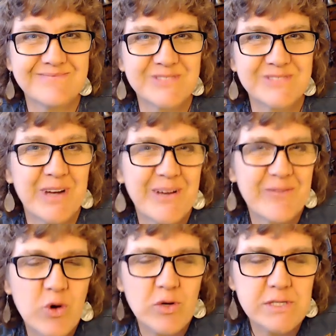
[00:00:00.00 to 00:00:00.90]
So of
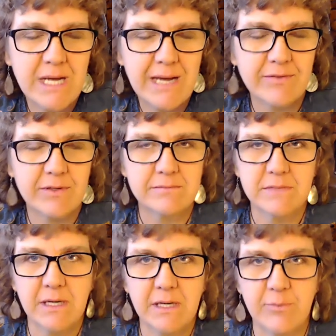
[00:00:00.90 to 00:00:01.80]
course, I have
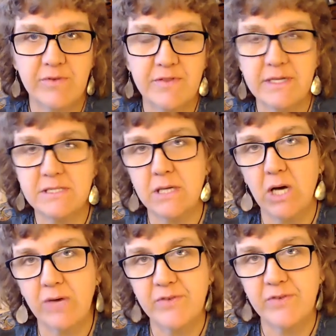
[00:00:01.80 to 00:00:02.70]
a number of things to
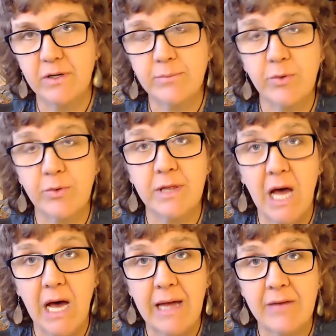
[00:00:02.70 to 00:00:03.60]
offer, both
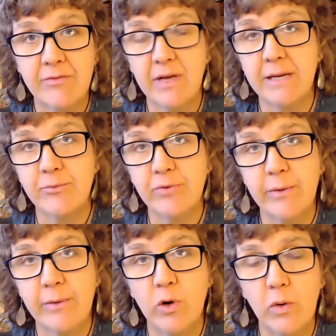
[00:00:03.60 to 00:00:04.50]
live and
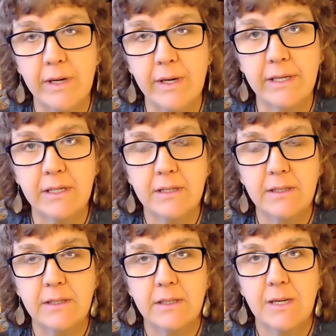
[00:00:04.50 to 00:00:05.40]
pre-recorded.
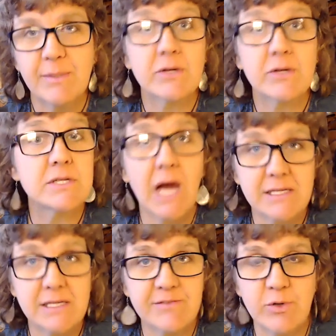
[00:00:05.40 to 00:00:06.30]
But there's
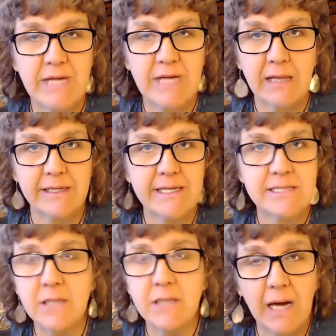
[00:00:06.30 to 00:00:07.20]
lots of modalities,
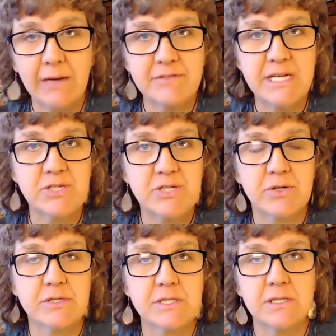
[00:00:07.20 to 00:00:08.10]
a lot of
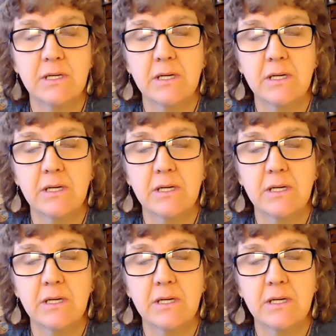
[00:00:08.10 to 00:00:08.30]
teachers,